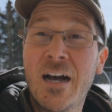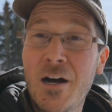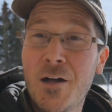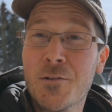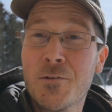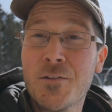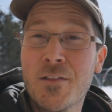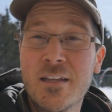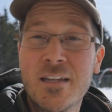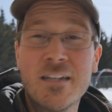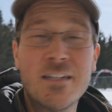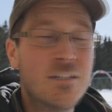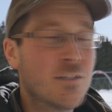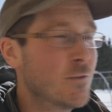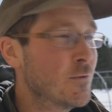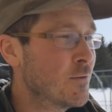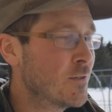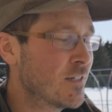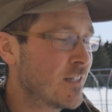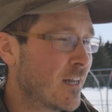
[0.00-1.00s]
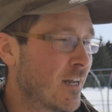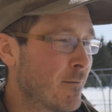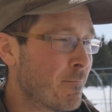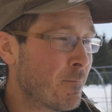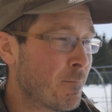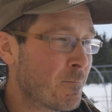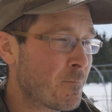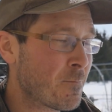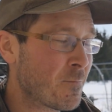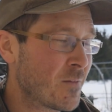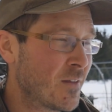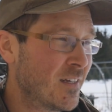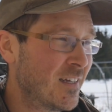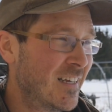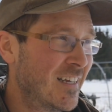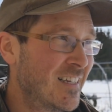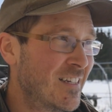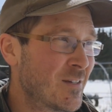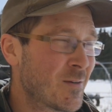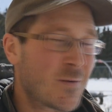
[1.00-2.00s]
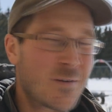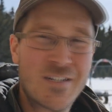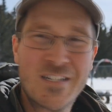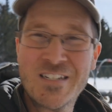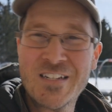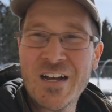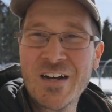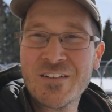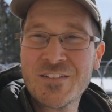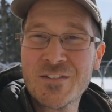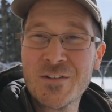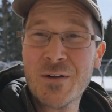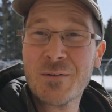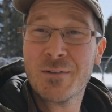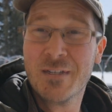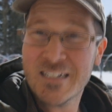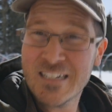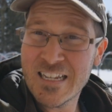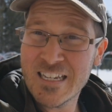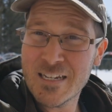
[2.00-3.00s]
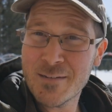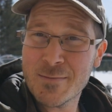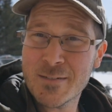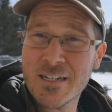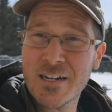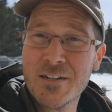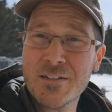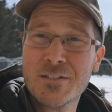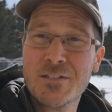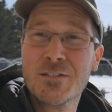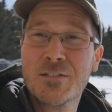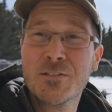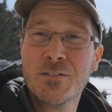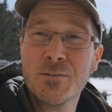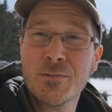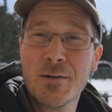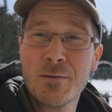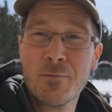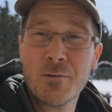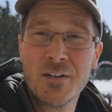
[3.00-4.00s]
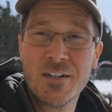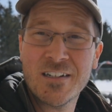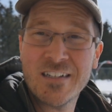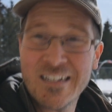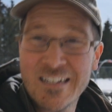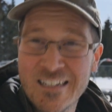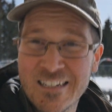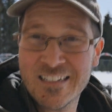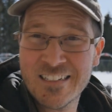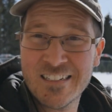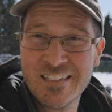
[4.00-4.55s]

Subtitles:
other than do some indoor stuff. So I'm going to take you upstairs and show you what I'm working on.